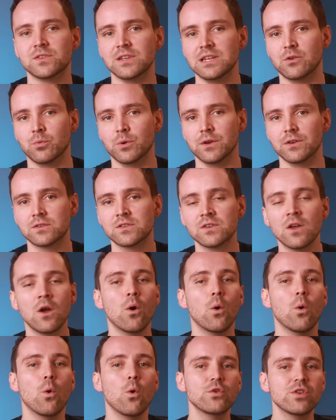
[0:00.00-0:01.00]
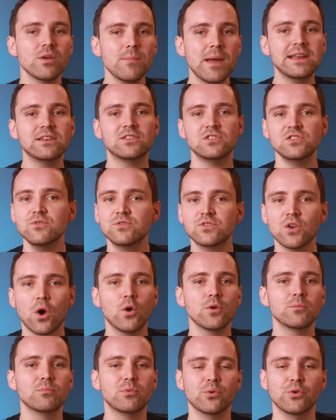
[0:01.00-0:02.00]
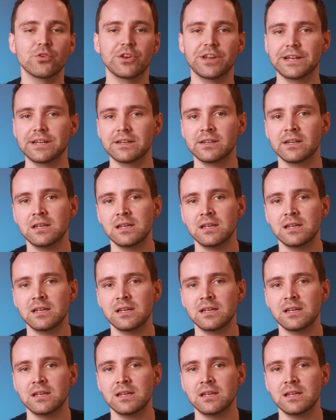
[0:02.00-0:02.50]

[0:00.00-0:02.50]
sequence automates user onboarding